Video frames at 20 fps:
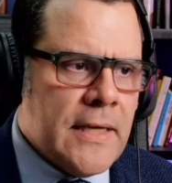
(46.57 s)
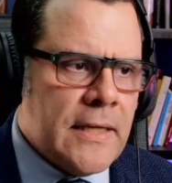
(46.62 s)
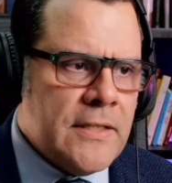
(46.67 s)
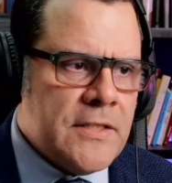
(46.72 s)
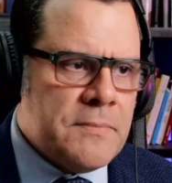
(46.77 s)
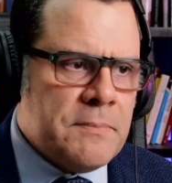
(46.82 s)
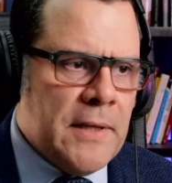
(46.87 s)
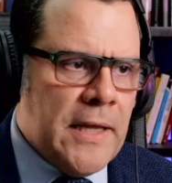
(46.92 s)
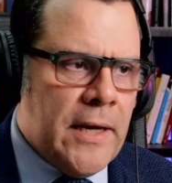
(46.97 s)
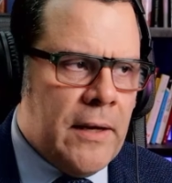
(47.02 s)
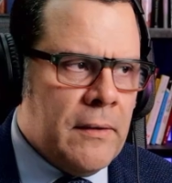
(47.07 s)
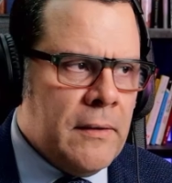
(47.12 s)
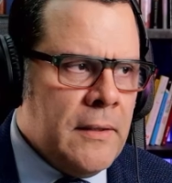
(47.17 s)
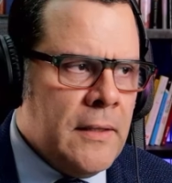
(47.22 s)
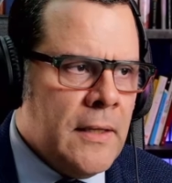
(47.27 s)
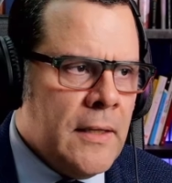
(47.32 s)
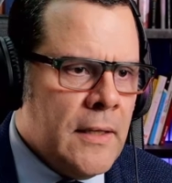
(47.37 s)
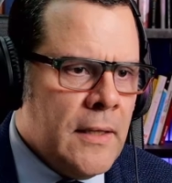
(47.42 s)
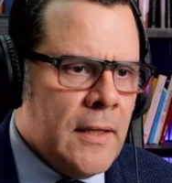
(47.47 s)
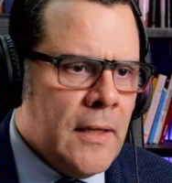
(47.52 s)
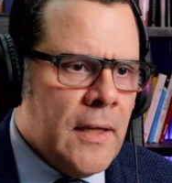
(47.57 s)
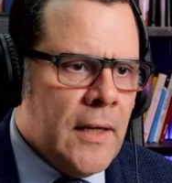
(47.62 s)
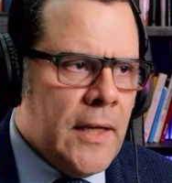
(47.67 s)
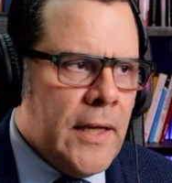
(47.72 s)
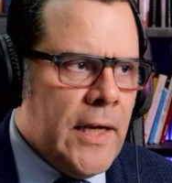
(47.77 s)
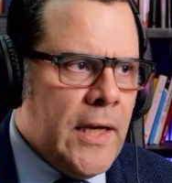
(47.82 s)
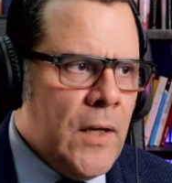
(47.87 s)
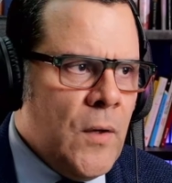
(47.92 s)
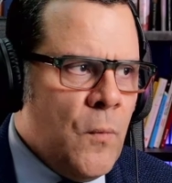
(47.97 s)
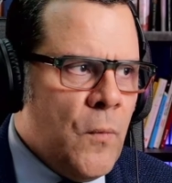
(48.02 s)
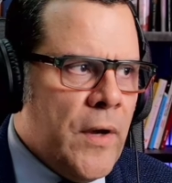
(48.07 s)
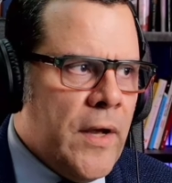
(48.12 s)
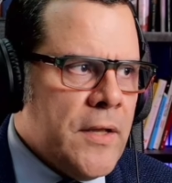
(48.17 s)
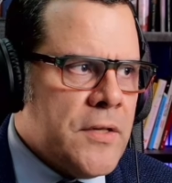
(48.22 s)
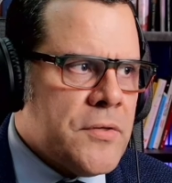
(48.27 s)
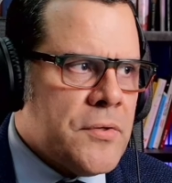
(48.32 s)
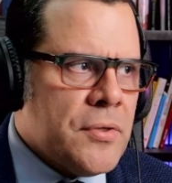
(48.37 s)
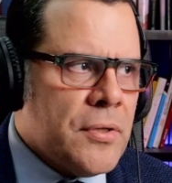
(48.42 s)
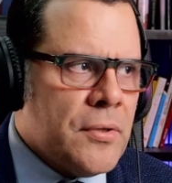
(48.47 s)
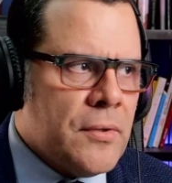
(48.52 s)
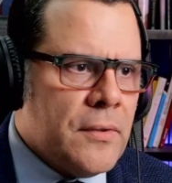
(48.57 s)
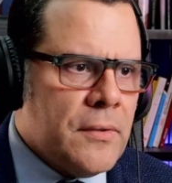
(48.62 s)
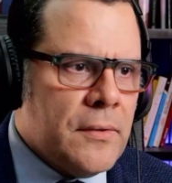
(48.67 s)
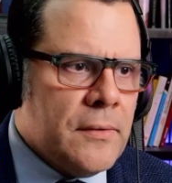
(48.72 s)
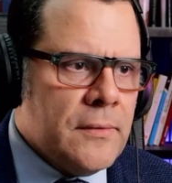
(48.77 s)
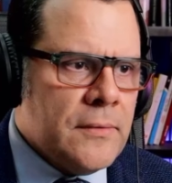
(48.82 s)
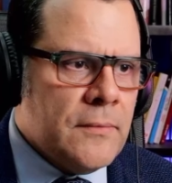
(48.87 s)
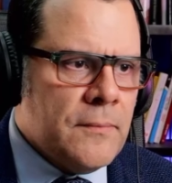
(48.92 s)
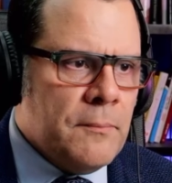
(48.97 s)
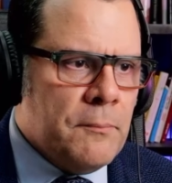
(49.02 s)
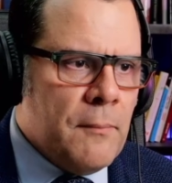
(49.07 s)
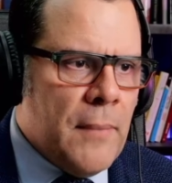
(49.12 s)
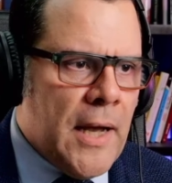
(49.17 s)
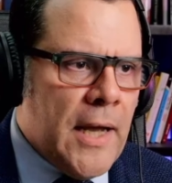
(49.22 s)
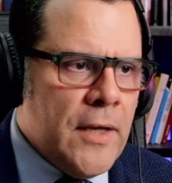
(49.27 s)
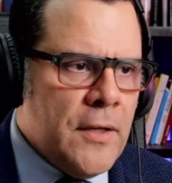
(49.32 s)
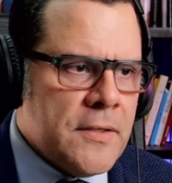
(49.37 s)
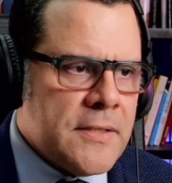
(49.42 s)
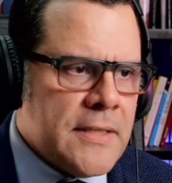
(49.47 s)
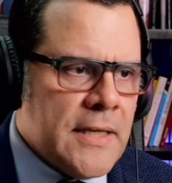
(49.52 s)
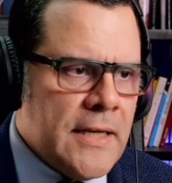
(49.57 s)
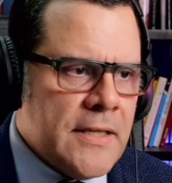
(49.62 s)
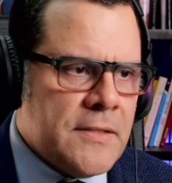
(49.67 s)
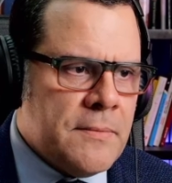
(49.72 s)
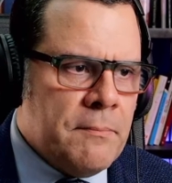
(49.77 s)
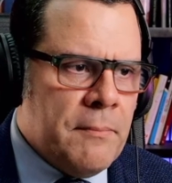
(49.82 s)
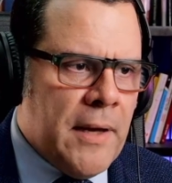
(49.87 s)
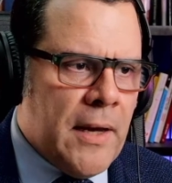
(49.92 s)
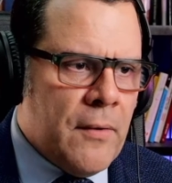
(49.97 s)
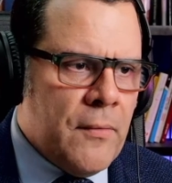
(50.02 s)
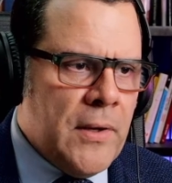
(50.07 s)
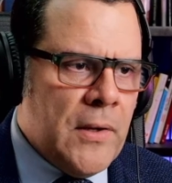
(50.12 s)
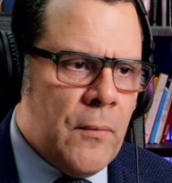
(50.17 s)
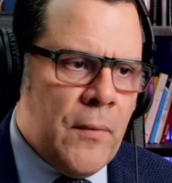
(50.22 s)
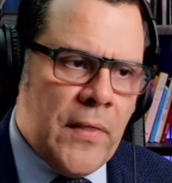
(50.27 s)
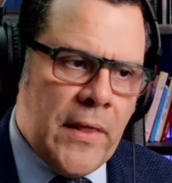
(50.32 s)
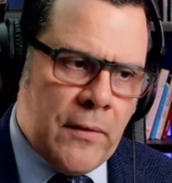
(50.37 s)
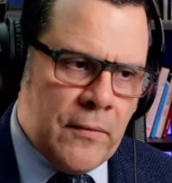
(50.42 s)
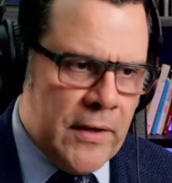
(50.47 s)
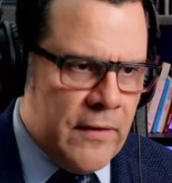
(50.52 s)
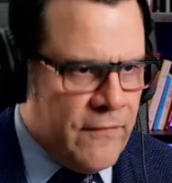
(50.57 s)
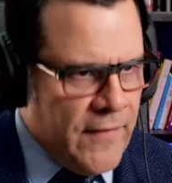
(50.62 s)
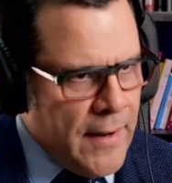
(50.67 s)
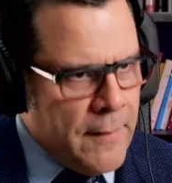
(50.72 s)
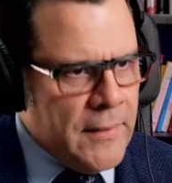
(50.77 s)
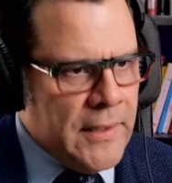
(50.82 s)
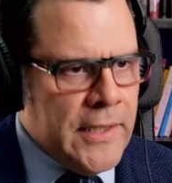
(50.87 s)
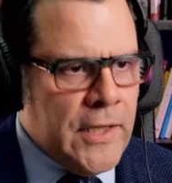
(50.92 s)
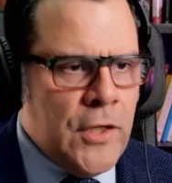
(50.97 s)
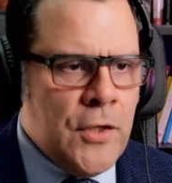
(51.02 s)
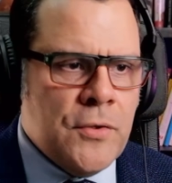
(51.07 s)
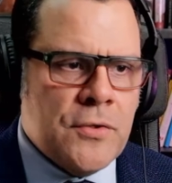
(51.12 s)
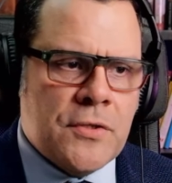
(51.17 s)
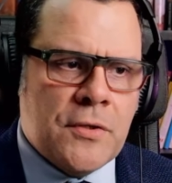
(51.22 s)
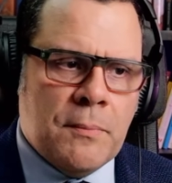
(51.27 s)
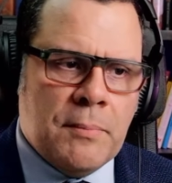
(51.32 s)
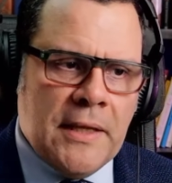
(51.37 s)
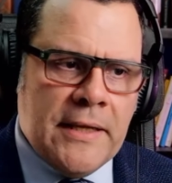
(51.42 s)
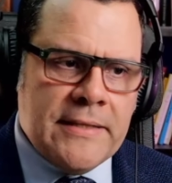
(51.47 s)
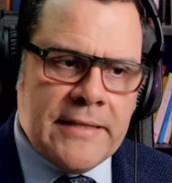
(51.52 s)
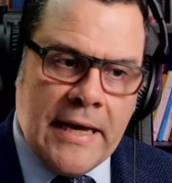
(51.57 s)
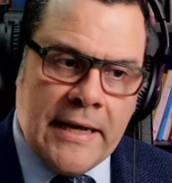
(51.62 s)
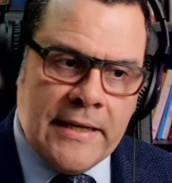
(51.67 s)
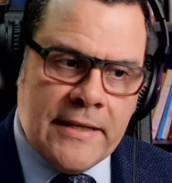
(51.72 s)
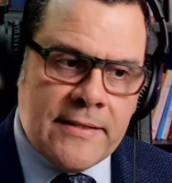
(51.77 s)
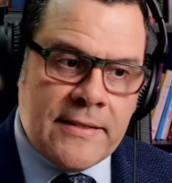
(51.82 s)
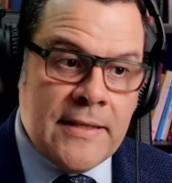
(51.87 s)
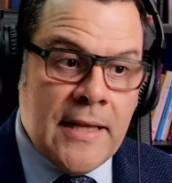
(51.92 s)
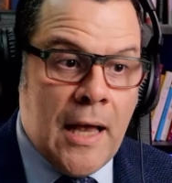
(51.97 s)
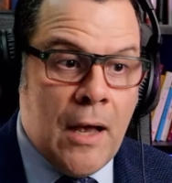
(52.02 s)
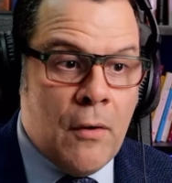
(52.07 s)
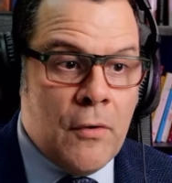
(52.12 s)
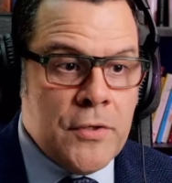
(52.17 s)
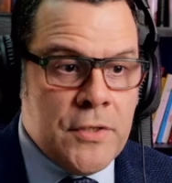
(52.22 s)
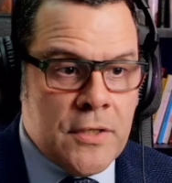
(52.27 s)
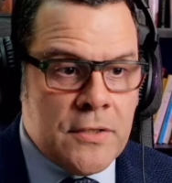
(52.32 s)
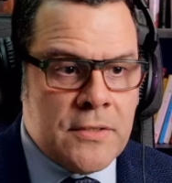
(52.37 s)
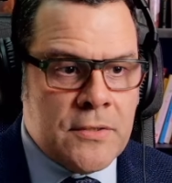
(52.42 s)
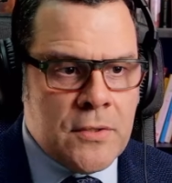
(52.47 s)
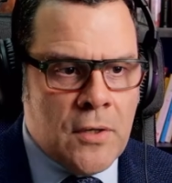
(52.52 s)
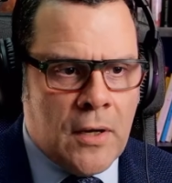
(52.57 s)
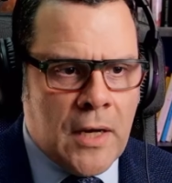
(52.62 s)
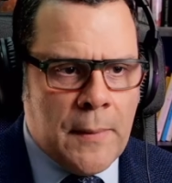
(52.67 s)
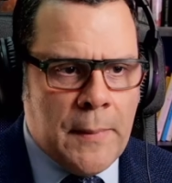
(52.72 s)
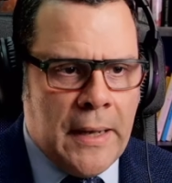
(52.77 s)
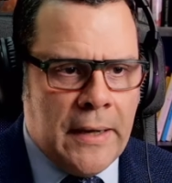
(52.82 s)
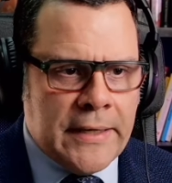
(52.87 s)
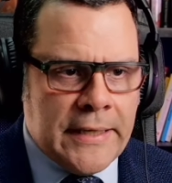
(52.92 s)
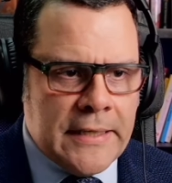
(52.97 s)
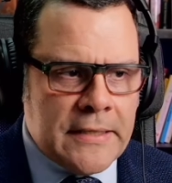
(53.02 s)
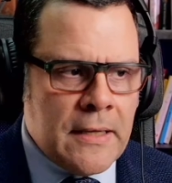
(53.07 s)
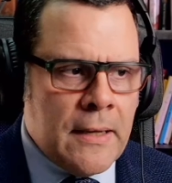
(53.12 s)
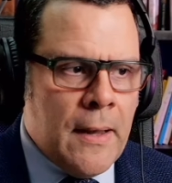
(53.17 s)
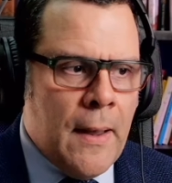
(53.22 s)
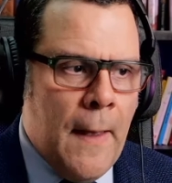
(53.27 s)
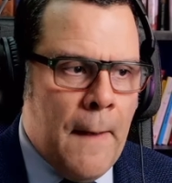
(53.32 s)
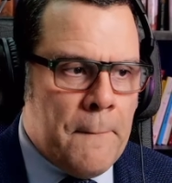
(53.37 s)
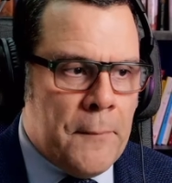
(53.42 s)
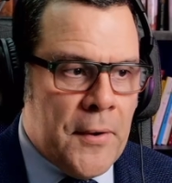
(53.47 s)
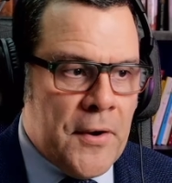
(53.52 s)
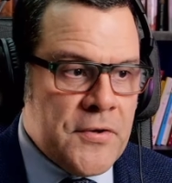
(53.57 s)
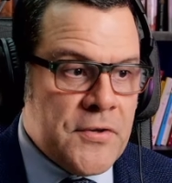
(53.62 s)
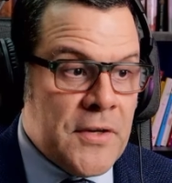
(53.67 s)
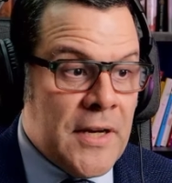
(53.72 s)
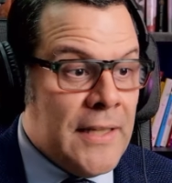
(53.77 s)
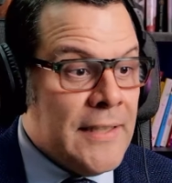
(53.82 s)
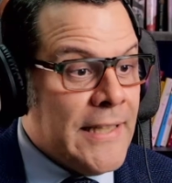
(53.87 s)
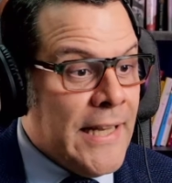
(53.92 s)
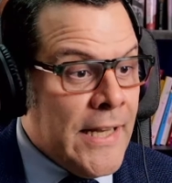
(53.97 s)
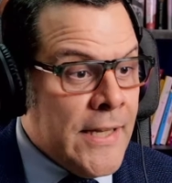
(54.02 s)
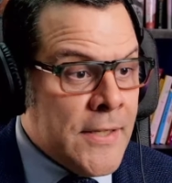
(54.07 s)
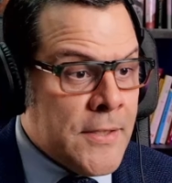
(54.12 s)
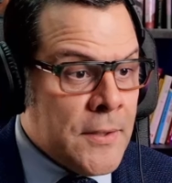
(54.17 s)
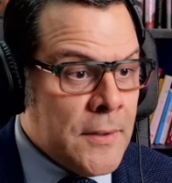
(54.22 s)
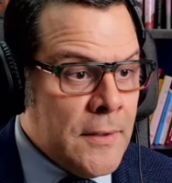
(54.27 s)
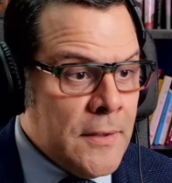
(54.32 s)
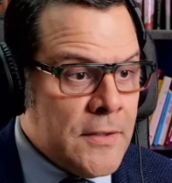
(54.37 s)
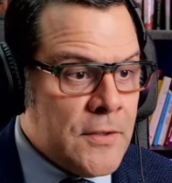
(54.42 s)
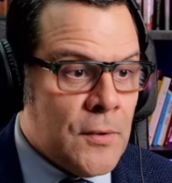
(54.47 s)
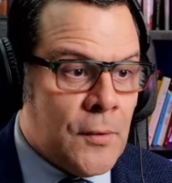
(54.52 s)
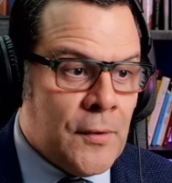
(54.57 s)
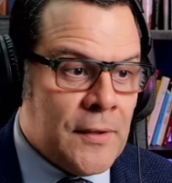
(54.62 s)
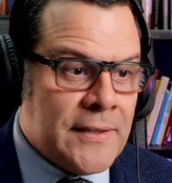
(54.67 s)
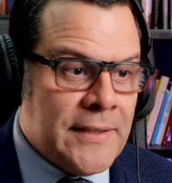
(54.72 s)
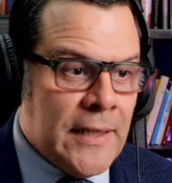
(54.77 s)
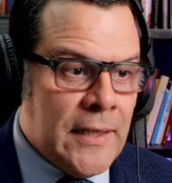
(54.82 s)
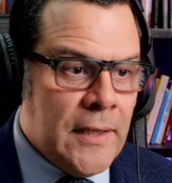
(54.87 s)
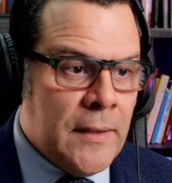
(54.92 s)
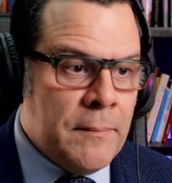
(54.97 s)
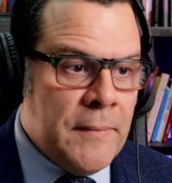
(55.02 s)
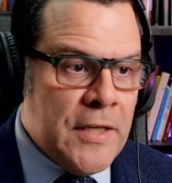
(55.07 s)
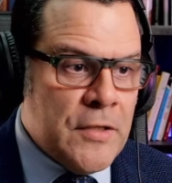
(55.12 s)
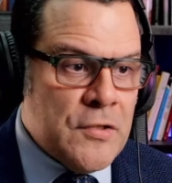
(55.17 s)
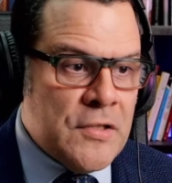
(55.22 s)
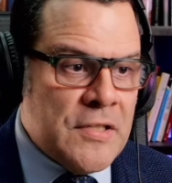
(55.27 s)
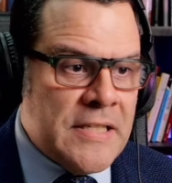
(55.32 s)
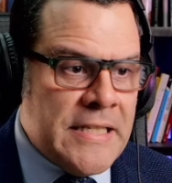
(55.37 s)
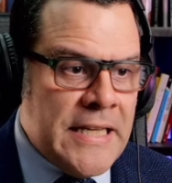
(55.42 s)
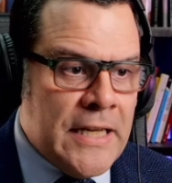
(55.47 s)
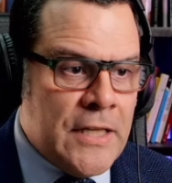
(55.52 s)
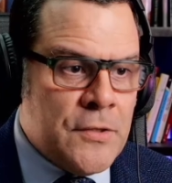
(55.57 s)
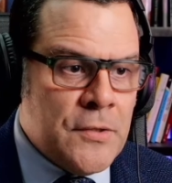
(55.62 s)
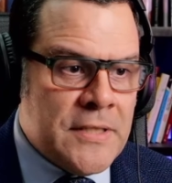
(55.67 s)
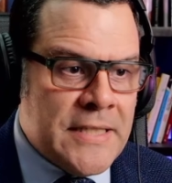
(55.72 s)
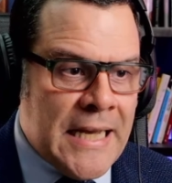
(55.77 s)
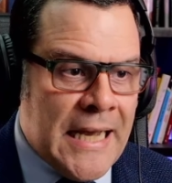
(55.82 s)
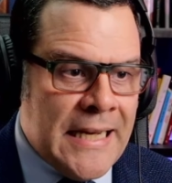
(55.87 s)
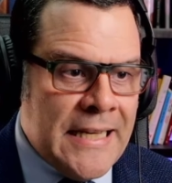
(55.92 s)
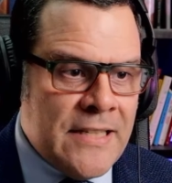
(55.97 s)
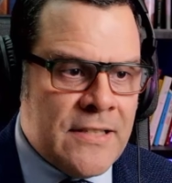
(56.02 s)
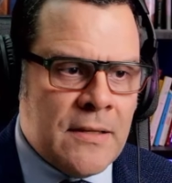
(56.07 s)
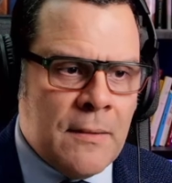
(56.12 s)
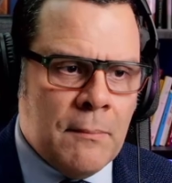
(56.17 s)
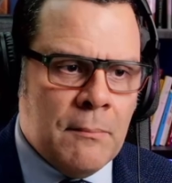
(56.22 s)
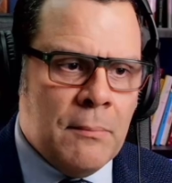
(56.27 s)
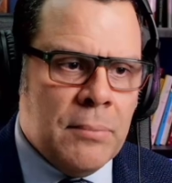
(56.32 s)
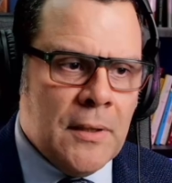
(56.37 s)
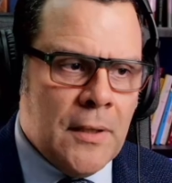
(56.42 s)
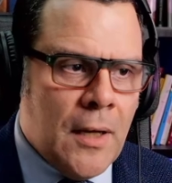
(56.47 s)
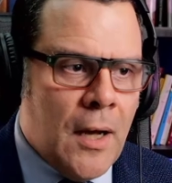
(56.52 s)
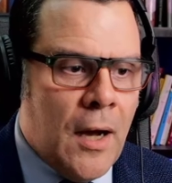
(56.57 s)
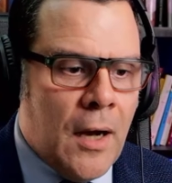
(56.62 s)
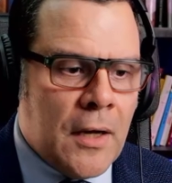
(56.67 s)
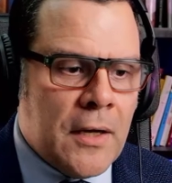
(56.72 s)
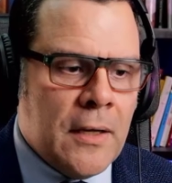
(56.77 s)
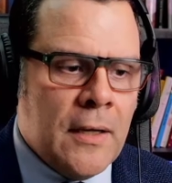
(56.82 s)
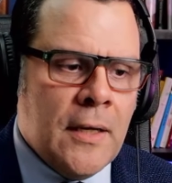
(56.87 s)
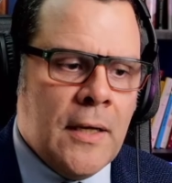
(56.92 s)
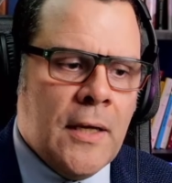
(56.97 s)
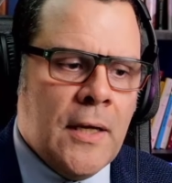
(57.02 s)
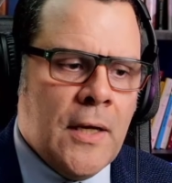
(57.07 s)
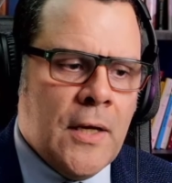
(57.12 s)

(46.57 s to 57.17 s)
tennis player, in which her bio says, married with a great family, used to play tennis, now just talk about it. Personal insults or telling me to stick to tennis, block.